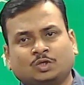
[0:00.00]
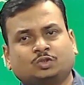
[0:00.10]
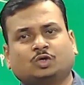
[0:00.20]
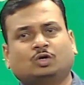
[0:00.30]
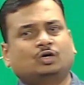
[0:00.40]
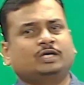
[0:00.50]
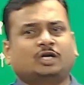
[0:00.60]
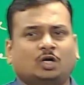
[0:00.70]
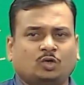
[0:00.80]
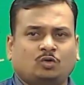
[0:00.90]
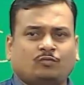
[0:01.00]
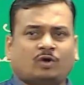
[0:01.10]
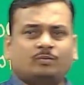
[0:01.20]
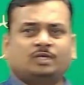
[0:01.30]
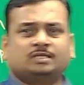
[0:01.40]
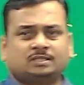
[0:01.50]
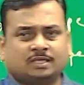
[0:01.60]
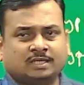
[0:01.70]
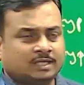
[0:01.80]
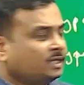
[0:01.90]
So in order to form this